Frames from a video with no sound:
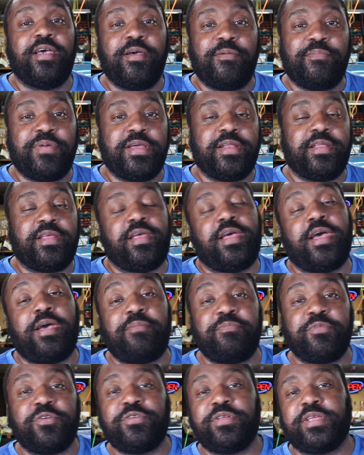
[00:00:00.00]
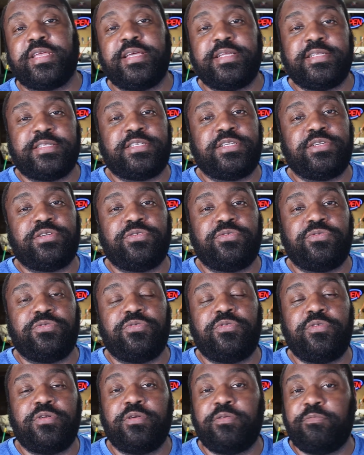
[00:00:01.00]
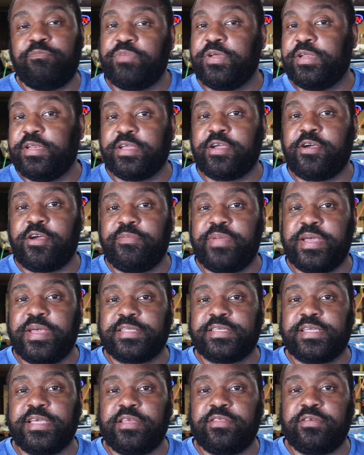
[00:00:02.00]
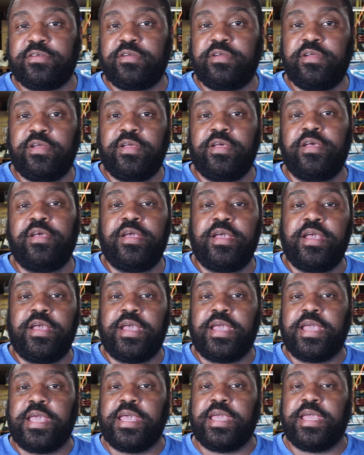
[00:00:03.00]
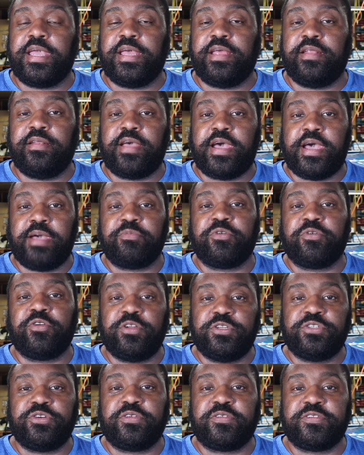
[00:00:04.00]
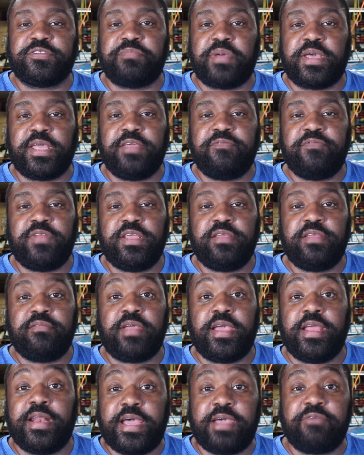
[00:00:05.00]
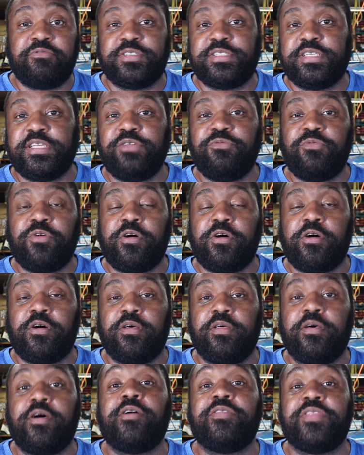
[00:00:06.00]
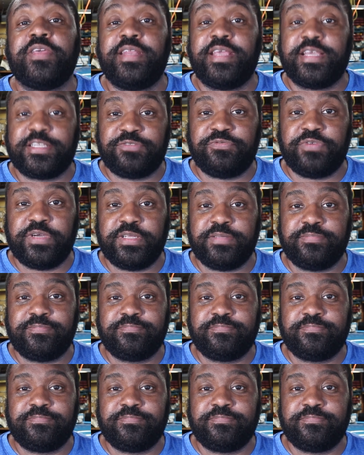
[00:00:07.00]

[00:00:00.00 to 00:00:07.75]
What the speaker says: But I'm going to get to putting the car back together, and I'm going to enjoy the rest of my evening, and I will see you all on the next one.